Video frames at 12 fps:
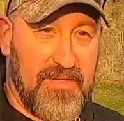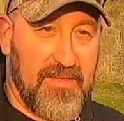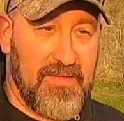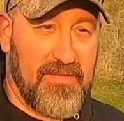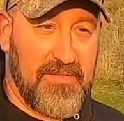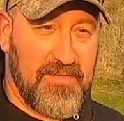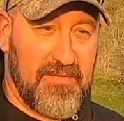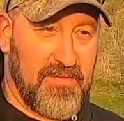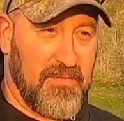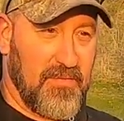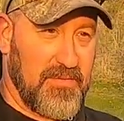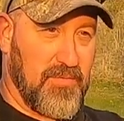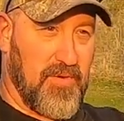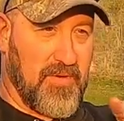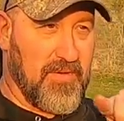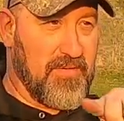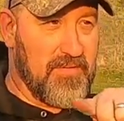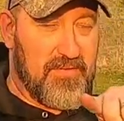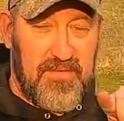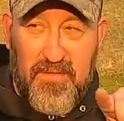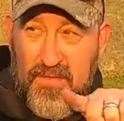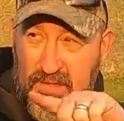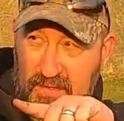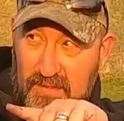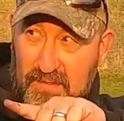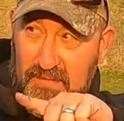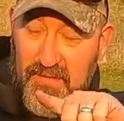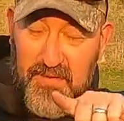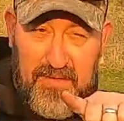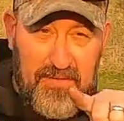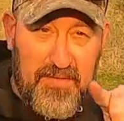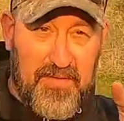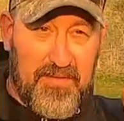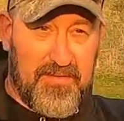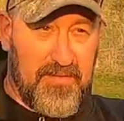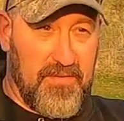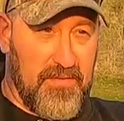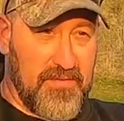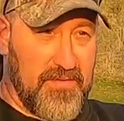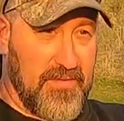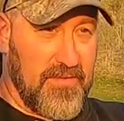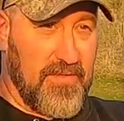deer was walking right across the nose of the